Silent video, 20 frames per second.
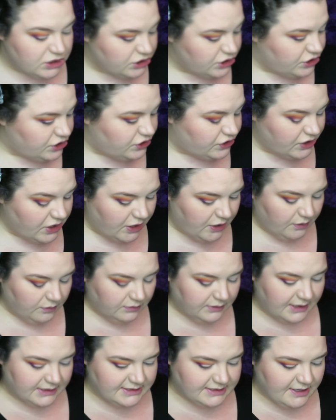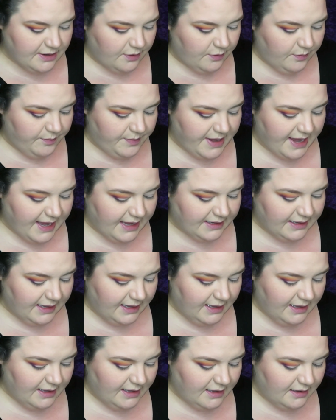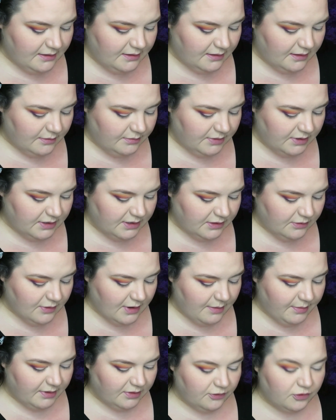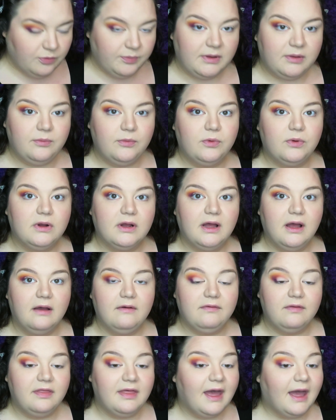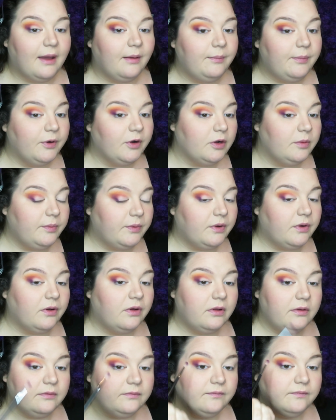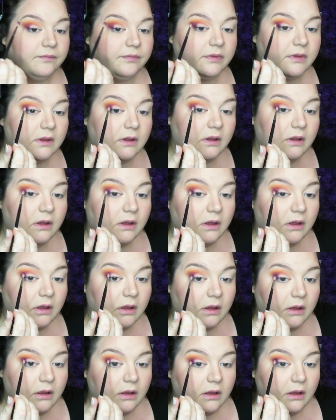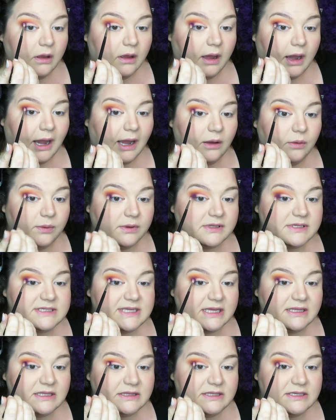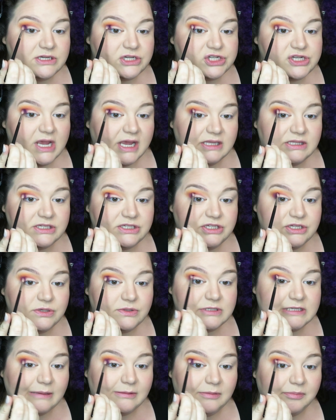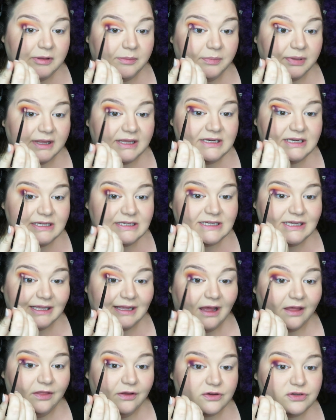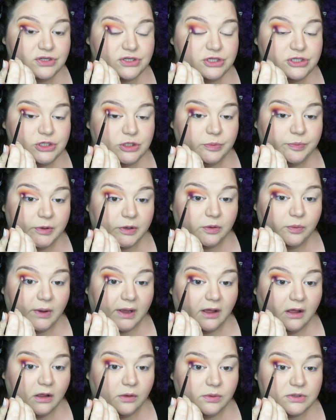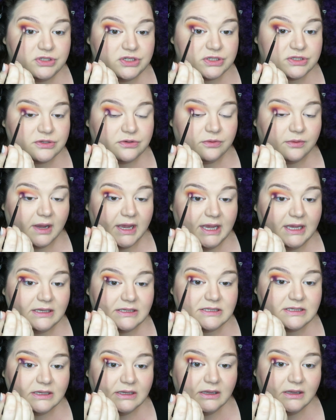So let's go back in. I'm gonna grab a little bit more of that purple. I will say that these shades do seem to be blending together super well, which is great.